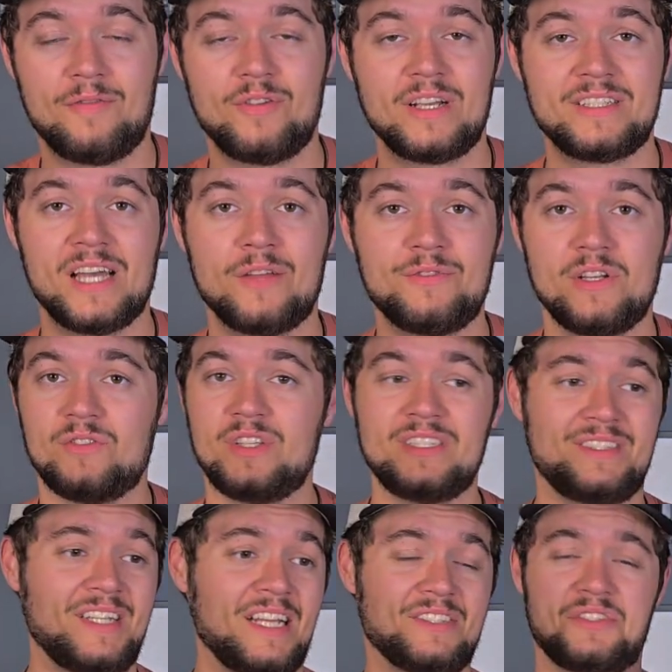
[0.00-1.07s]
offerings out
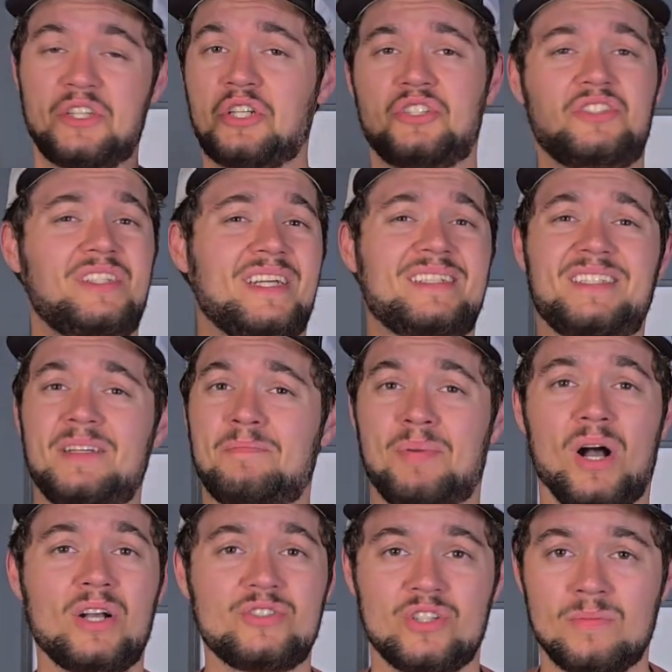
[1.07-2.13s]
there these days, they're
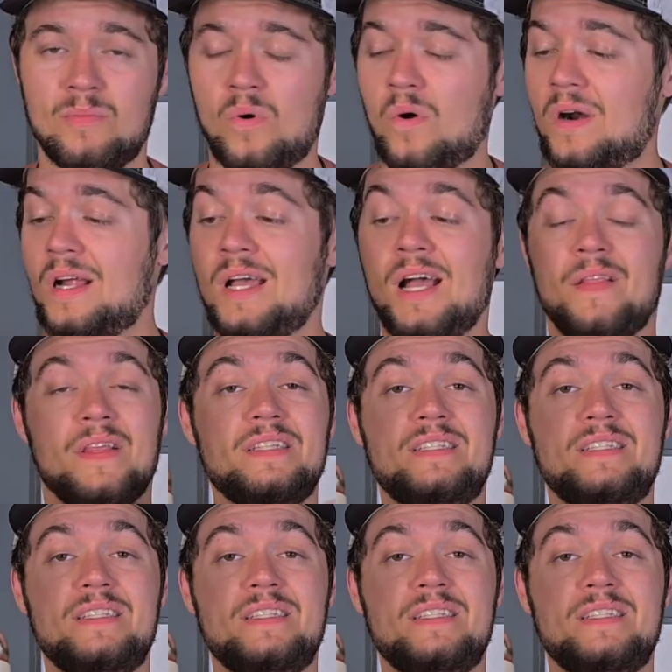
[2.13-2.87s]
60 bucks or more.